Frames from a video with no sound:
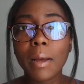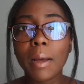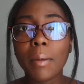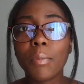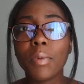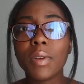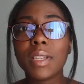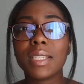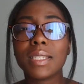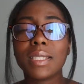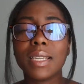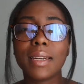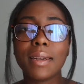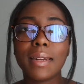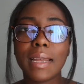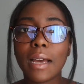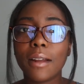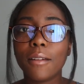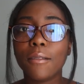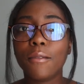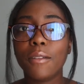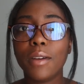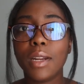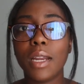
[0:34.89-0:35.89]
up with sit
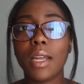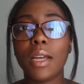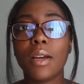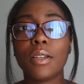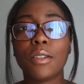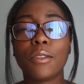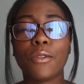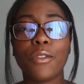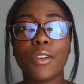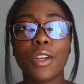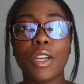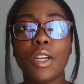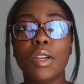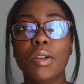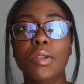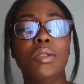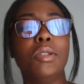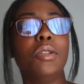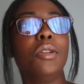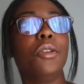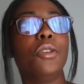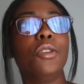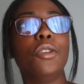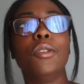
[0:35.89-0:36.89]
down videos for
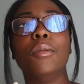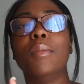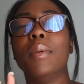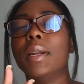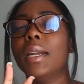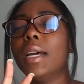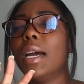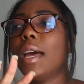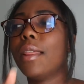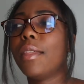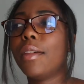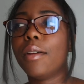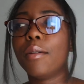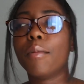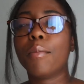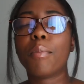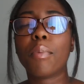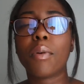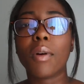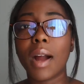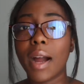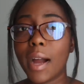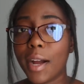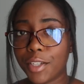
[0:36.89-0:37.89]
YouTube and other
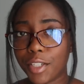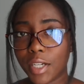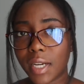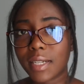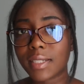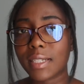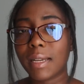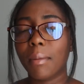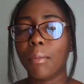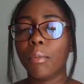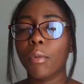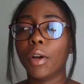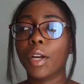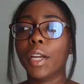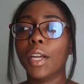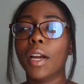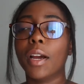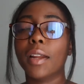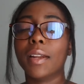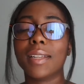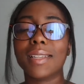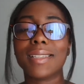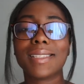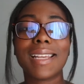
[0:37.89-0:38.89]
projects I'm
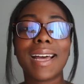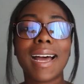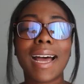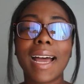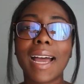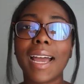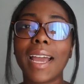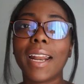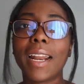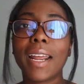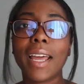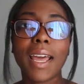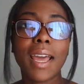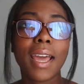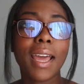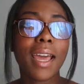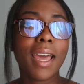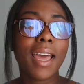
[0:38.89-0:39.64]
working on the side.